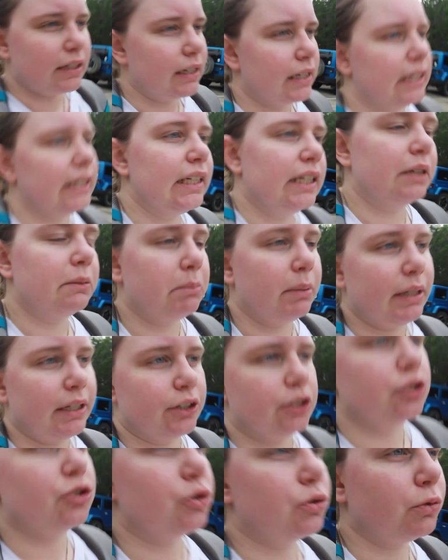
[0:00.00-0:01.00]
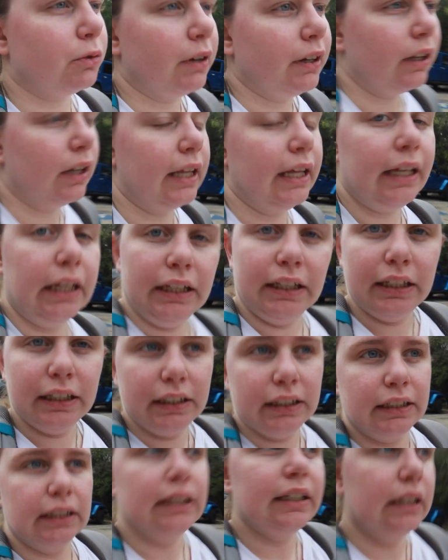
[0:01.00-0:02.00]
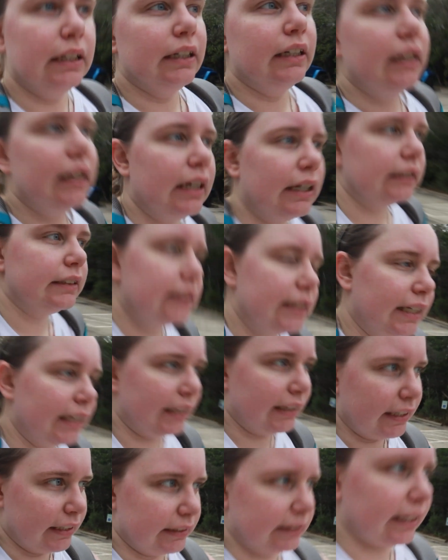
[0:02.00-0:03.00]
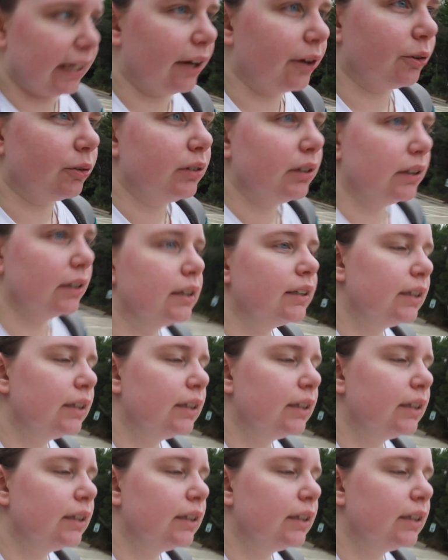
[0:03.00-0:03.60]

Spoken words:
Hike and Bike Trailhead, take that down,